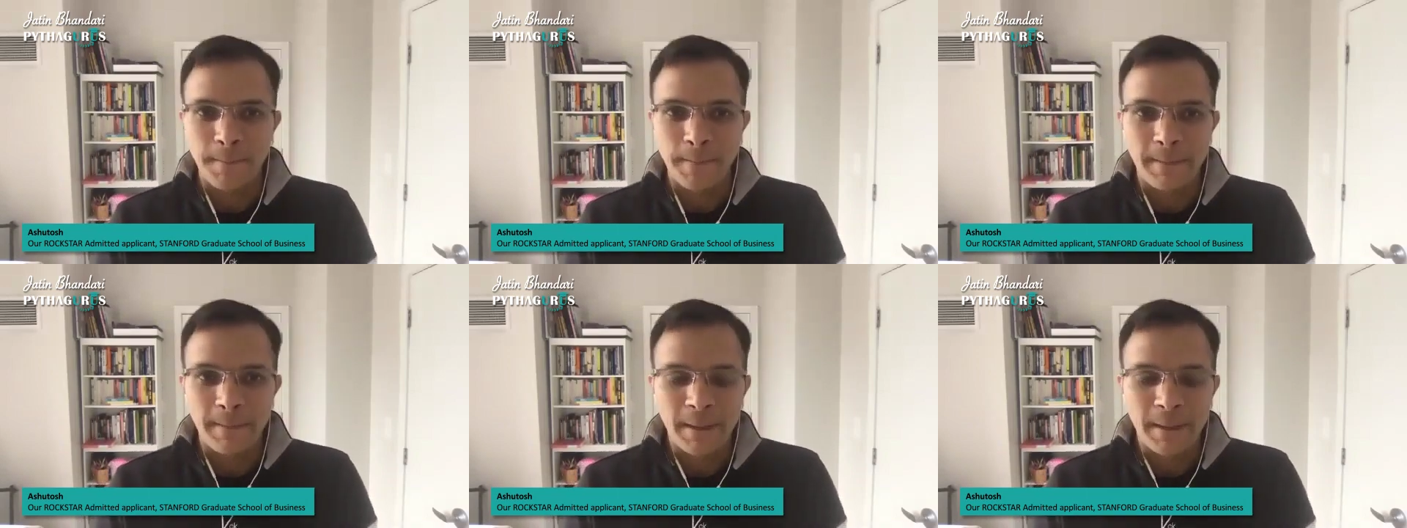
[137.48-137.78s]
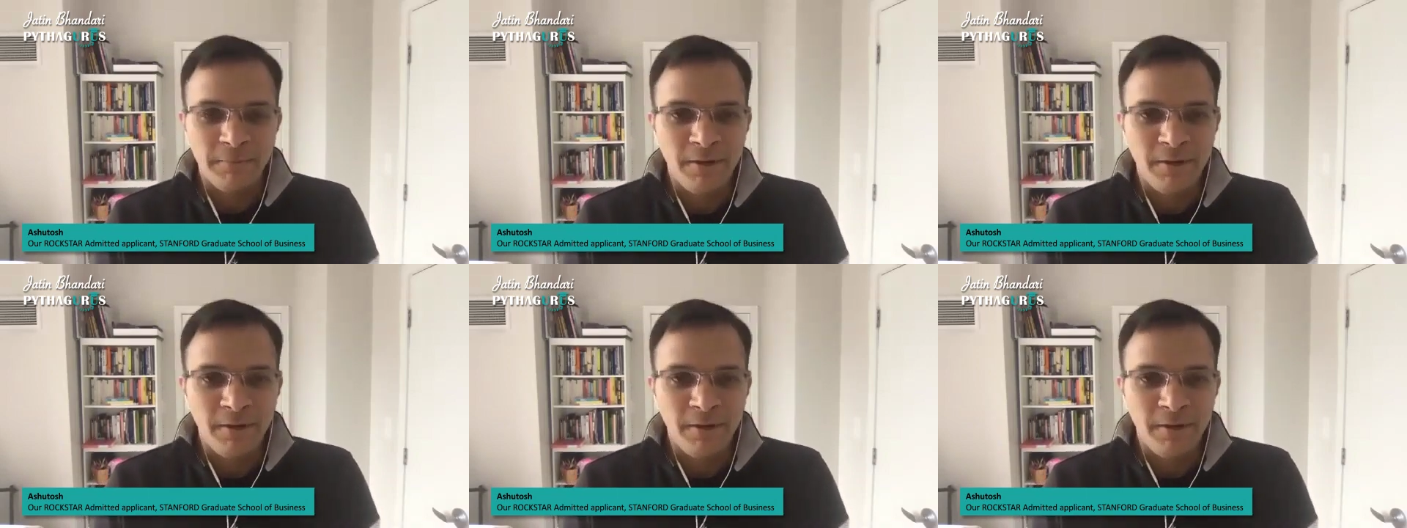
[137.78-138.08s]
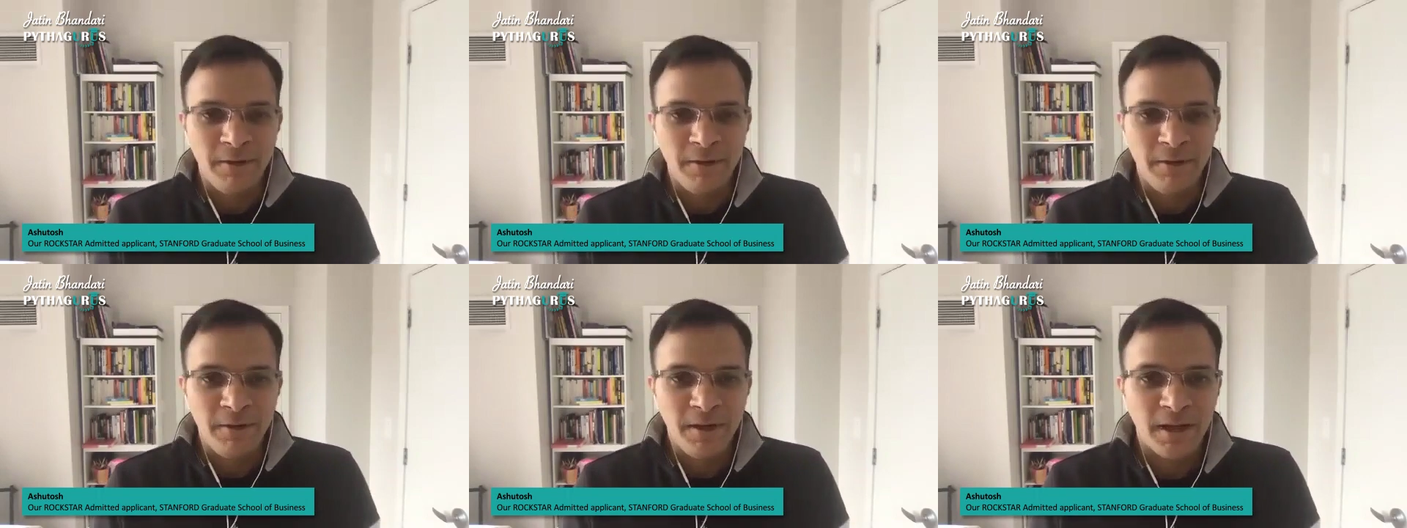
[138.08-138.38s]
We are
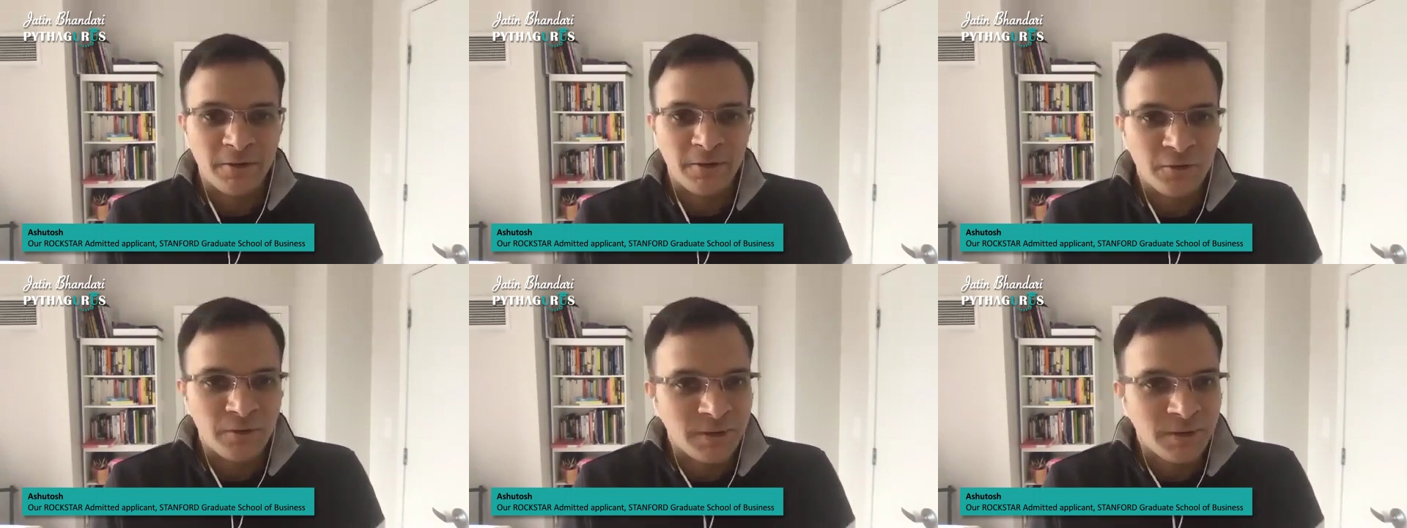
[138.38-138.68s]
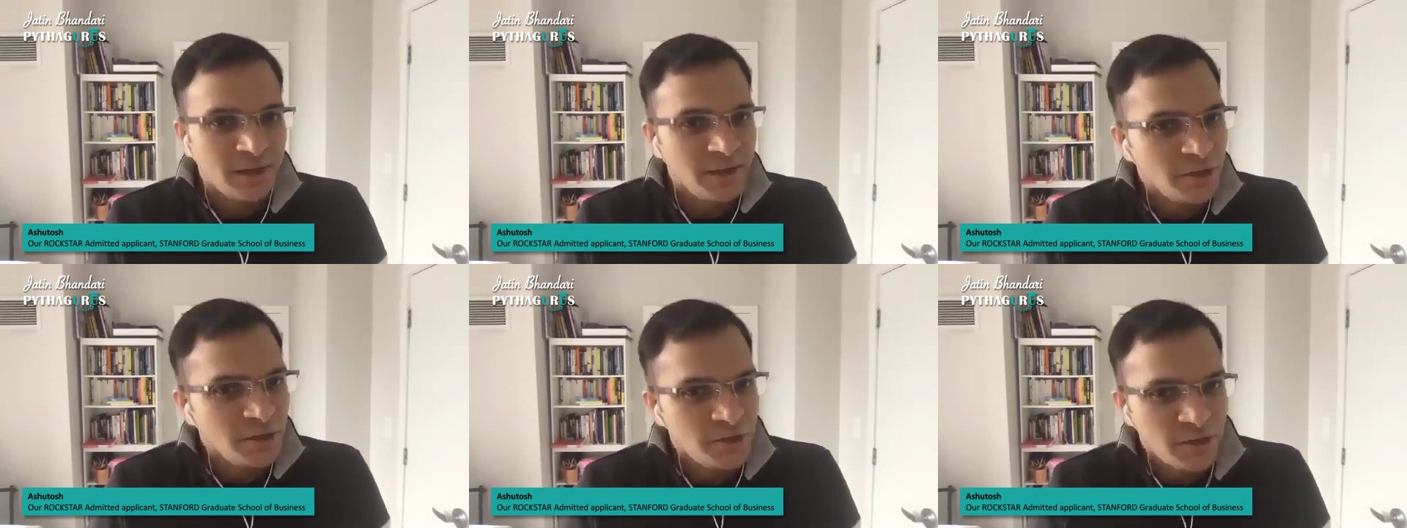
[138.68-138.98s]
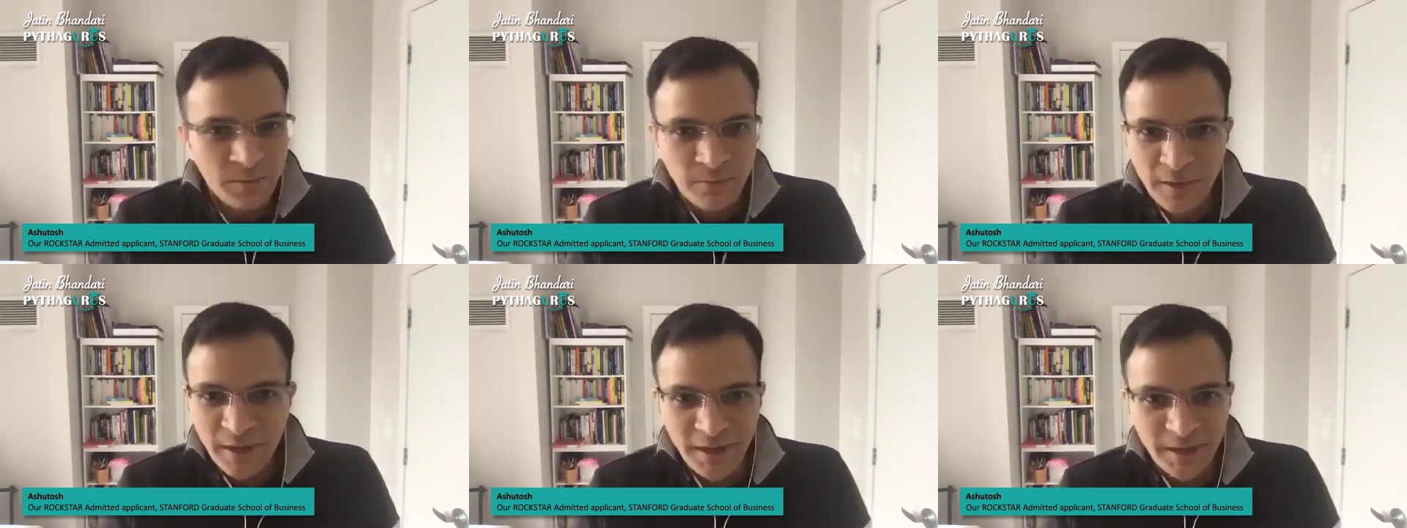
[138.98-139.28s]
conditioned very
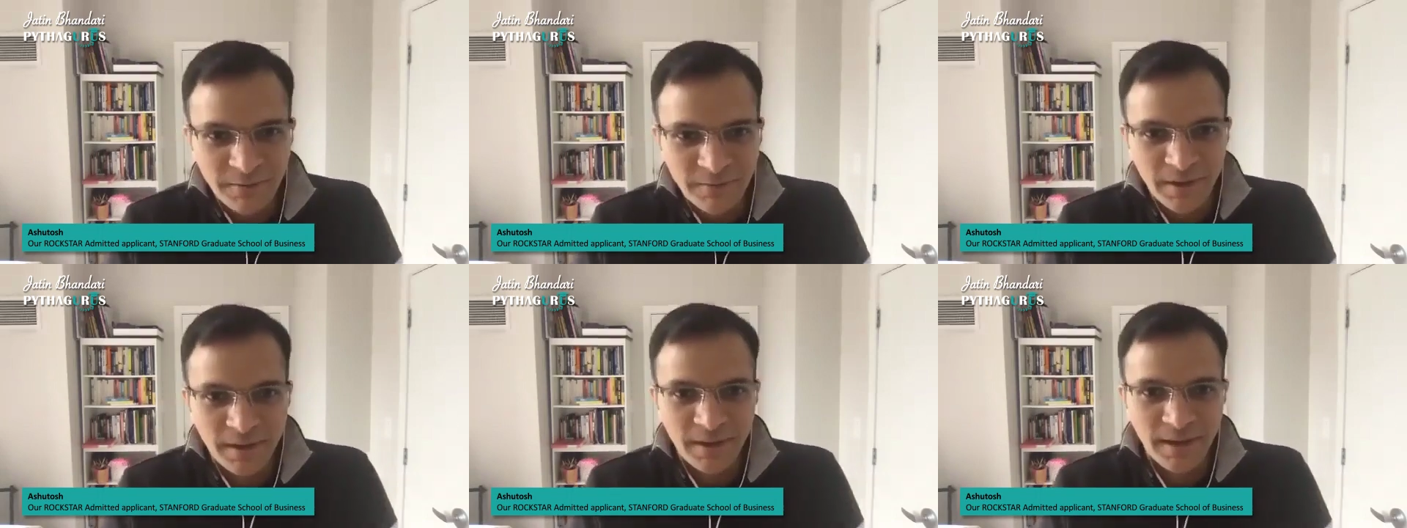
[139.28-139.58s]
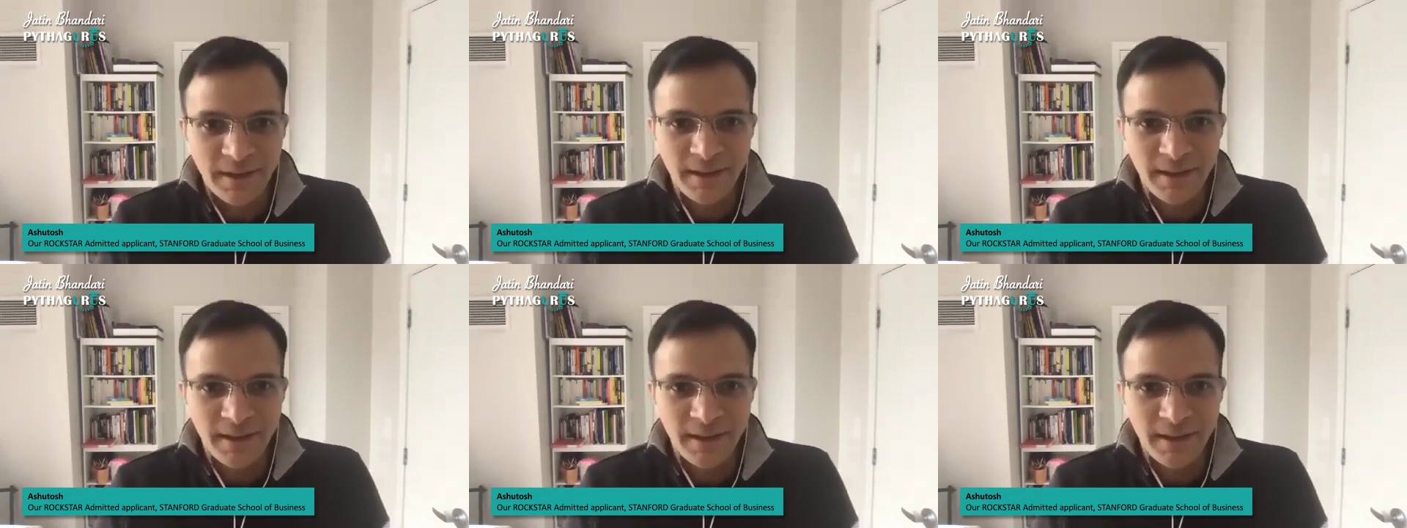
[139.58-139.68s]
differently,